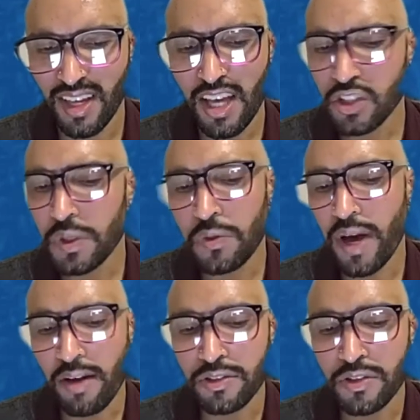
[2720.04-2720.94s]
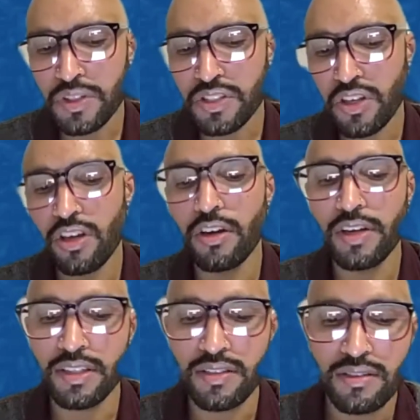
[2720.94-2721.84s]
So anyway, I was always
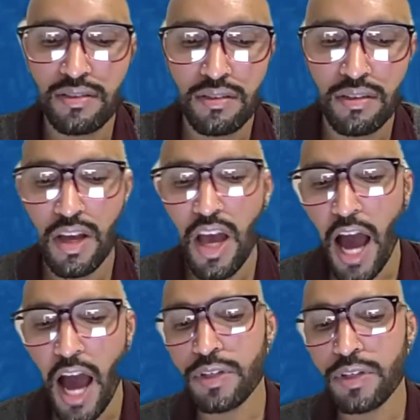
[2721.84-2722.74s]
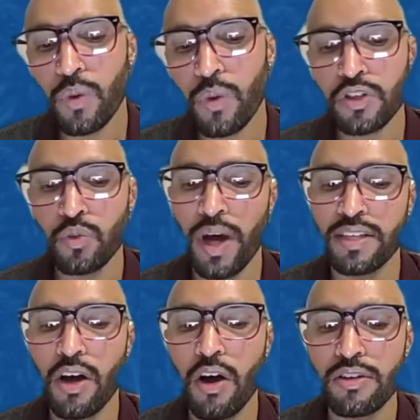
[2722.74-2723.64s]
curious. I always wondered why
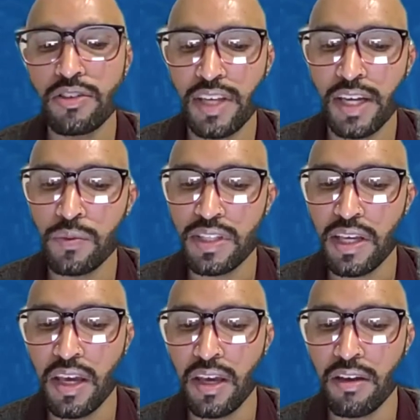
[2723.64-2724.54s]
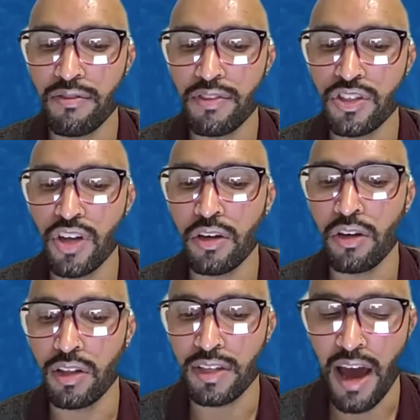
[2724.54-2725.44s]
Tarzan was the king of the
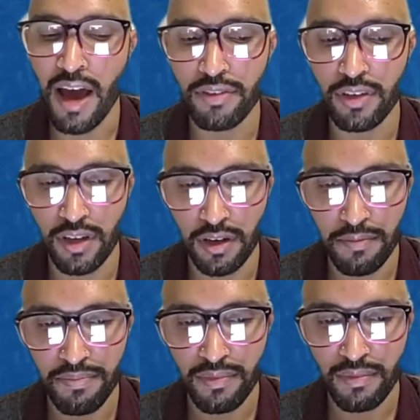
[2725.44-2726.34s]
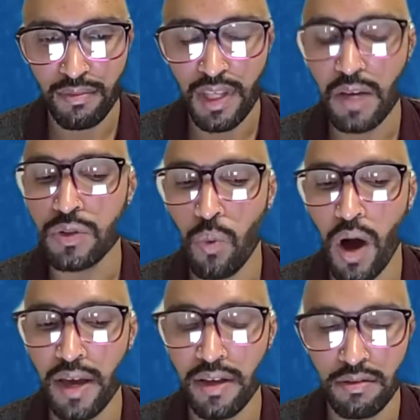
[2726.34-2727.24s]
jungle in Africa. He was
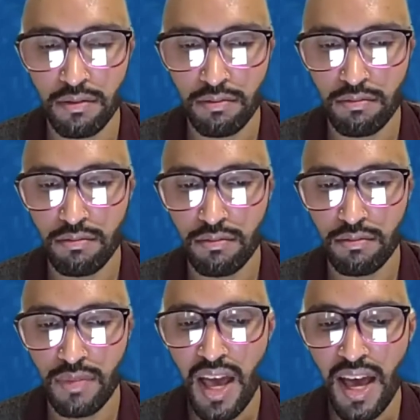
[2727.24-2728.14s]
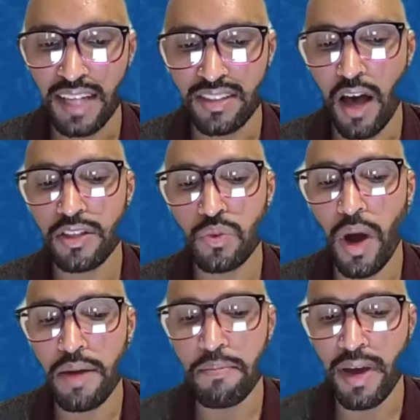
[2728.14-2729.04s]
white. I saw this
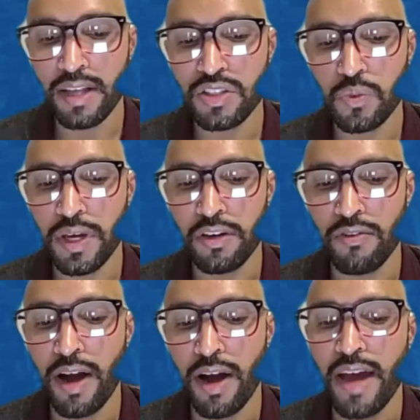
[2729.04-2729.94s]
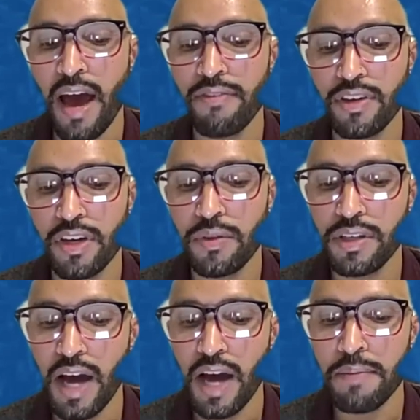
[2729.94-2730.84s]
white man swinging around Africa with a
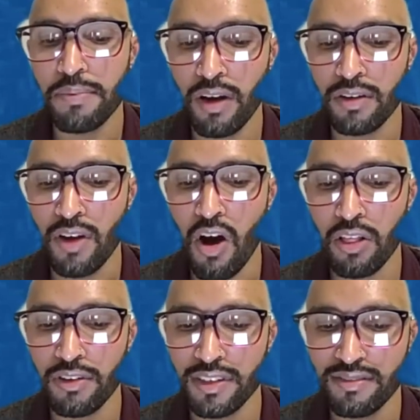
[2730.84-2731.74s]
diaper on holler.